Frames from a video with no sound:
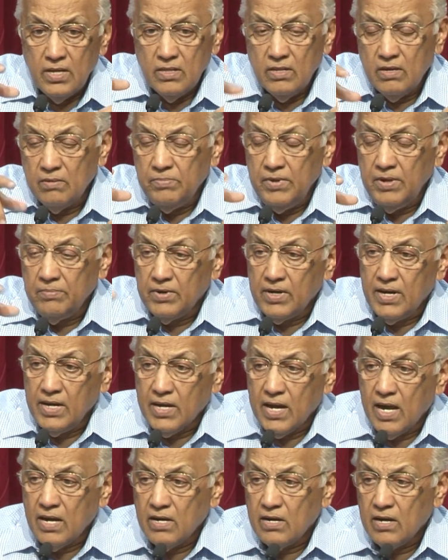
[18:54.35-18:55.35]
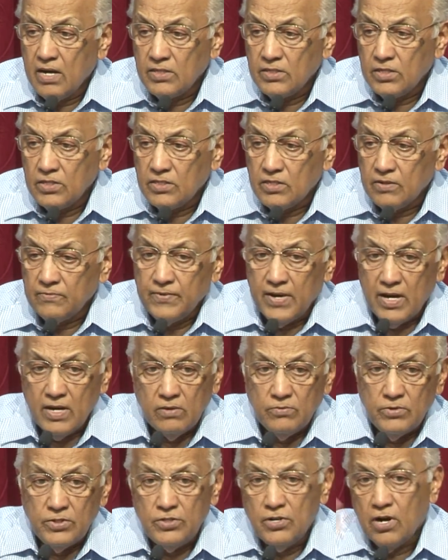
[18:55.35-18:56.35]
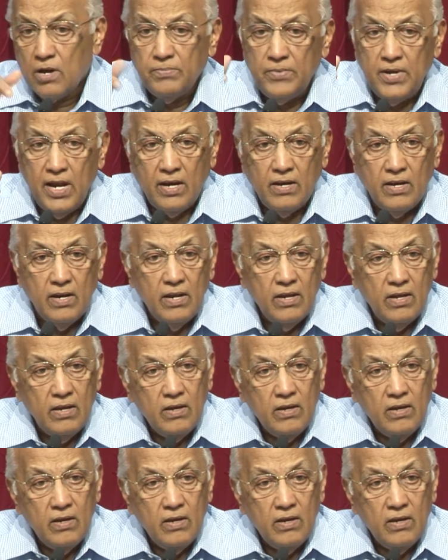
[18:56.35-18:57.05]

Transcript: that people like Ananias and Sapphira would drop dead